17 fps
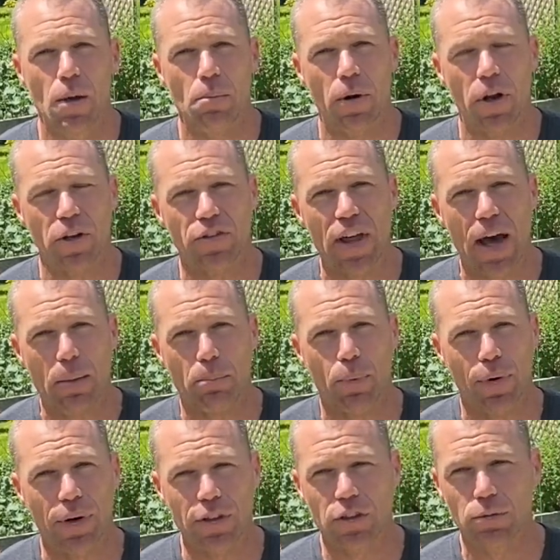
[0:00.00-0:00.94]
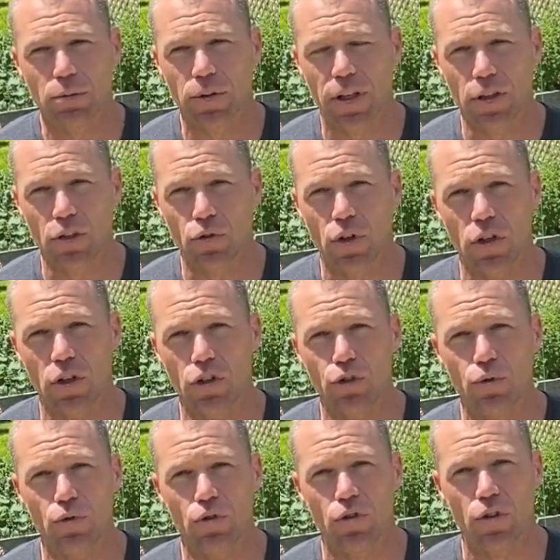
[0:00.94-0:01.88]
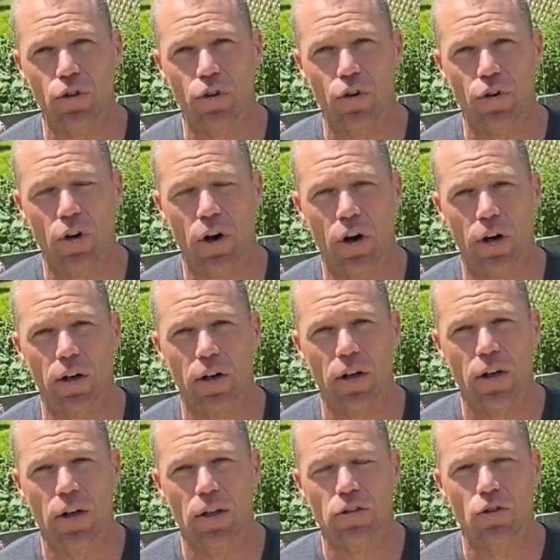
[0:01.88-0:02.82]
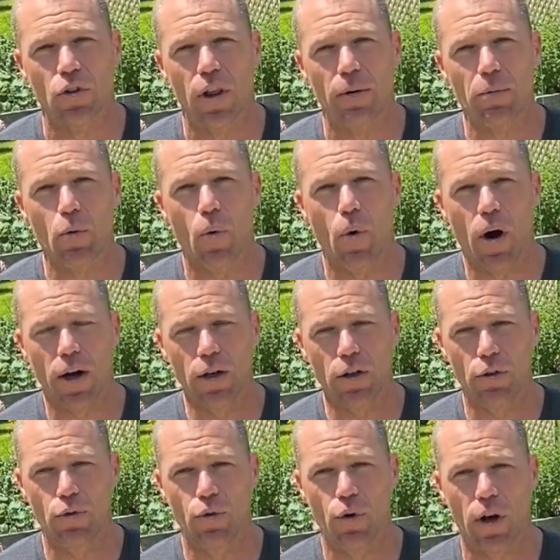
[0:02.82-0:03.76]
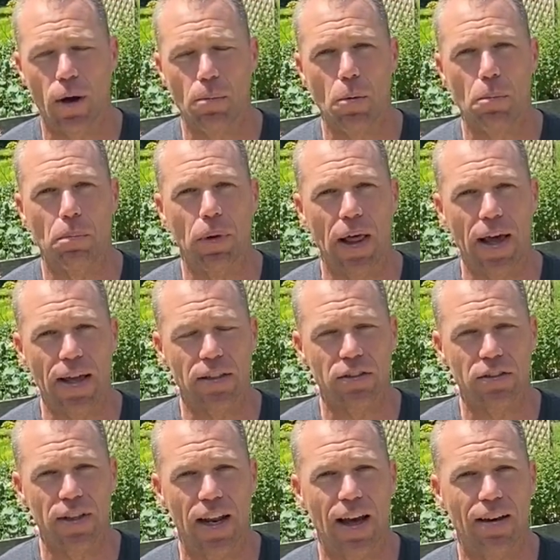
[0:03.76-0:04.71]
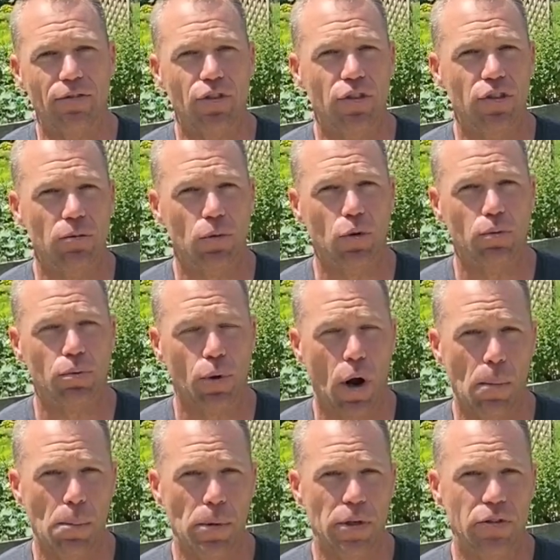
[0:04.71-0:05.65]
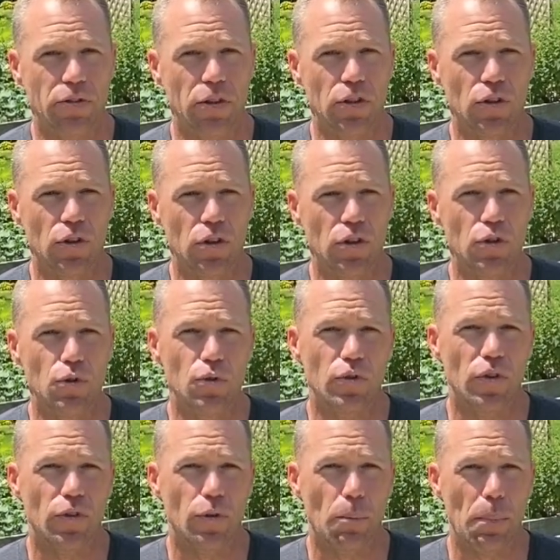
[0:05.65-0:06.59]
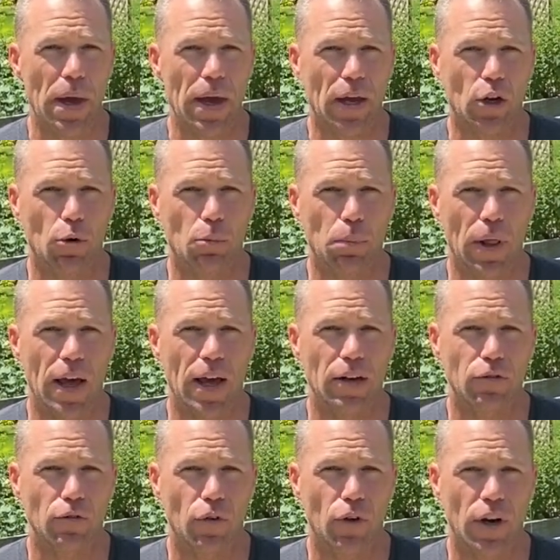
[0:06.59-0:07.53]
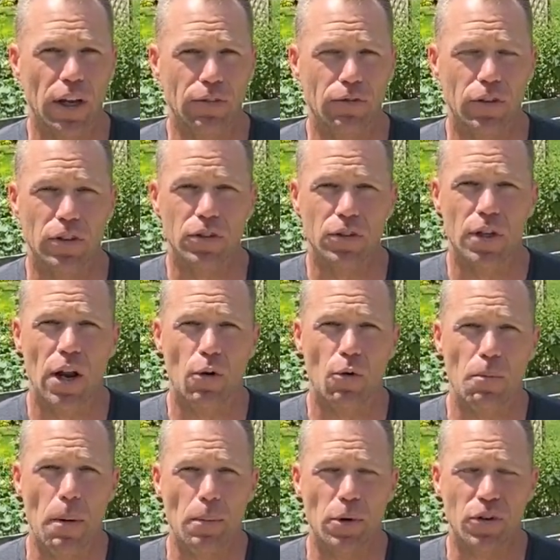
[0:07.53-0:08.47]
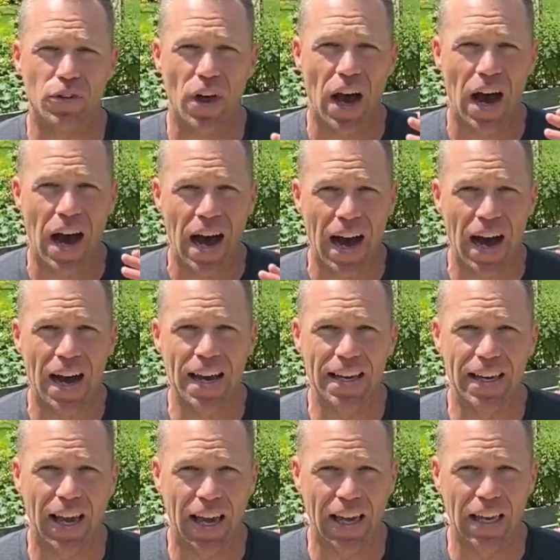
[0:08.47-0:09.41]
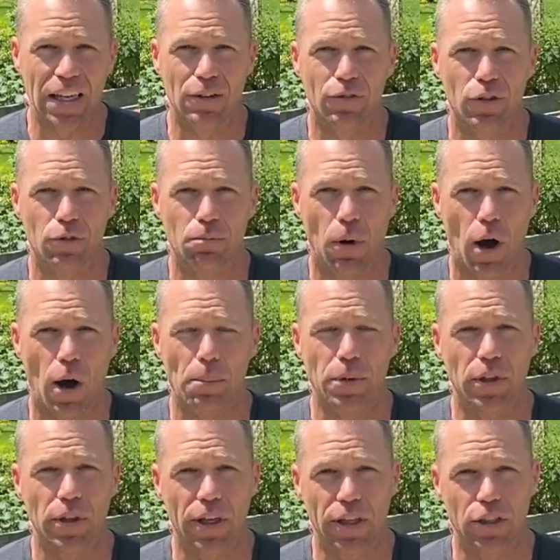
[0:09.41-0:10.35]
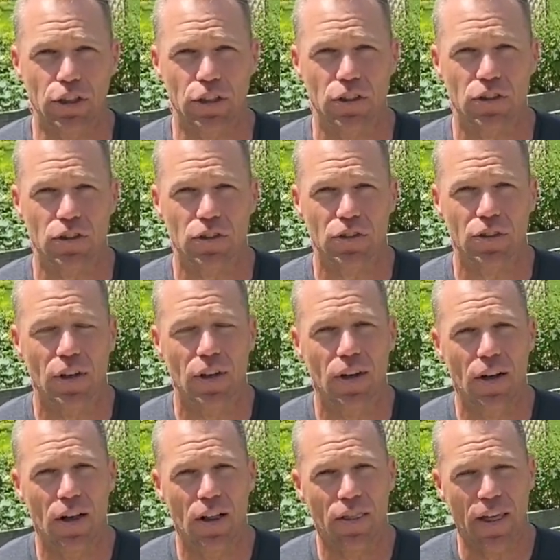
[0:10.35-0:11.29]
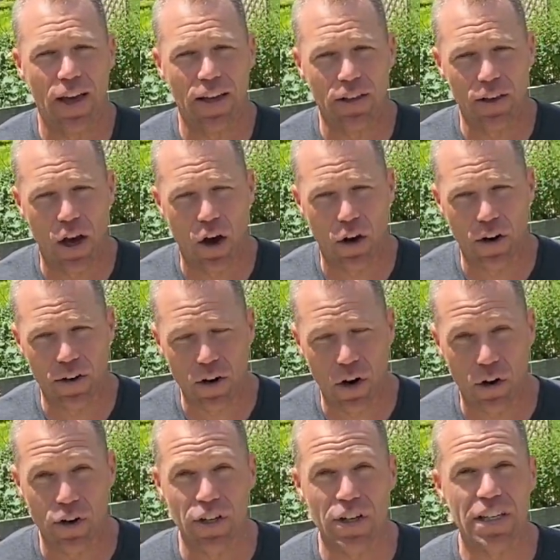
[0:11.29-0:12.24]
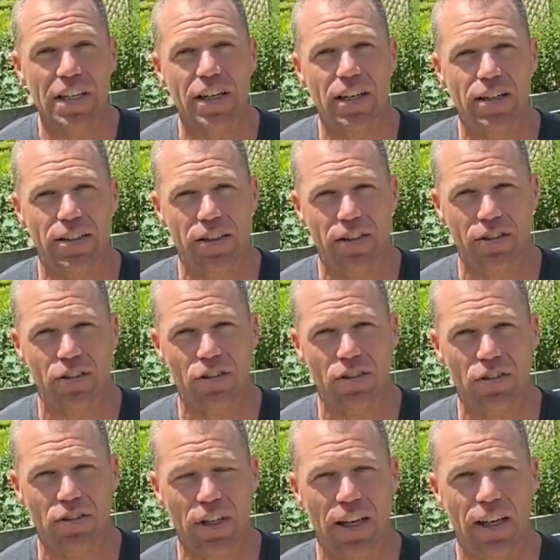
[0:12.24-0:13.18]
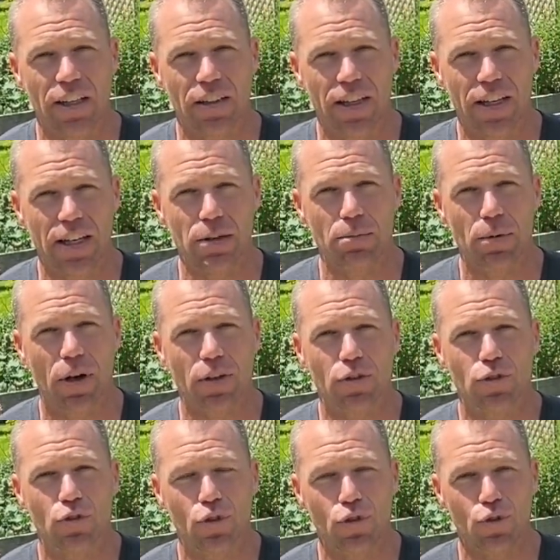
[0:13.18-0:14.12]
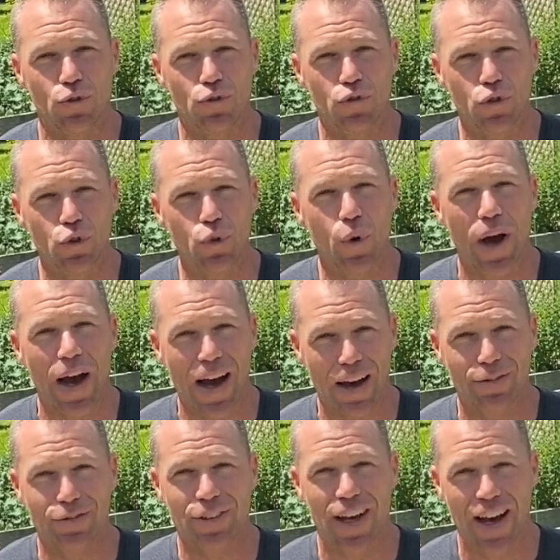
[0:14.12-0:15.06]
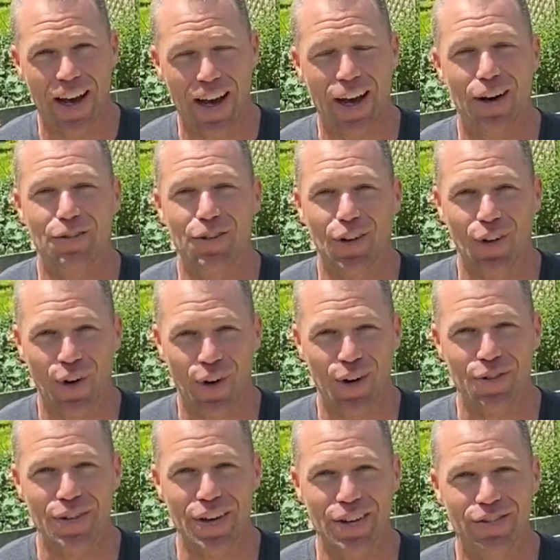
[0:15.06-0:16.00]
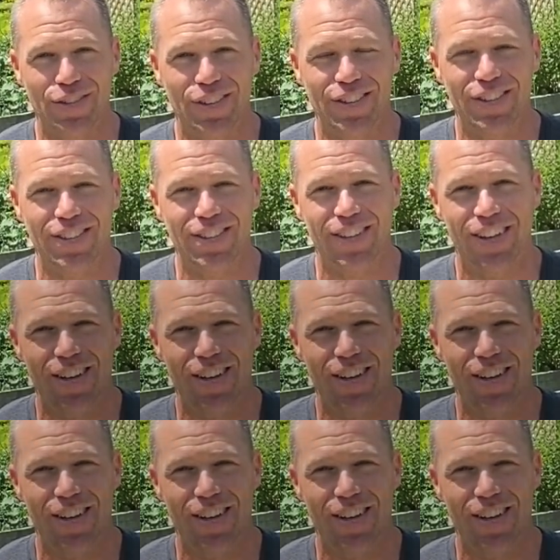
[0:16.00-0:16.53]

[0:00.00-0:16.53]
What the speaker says: But it's that principle that you can use in your yard. So let me walk you through a couple plants that have similar properties that you can use as a banker plant for aphids. Now remember, it's the high aphid populations that are needed to sustain ladybugs. So you do have to have a lot of aphids.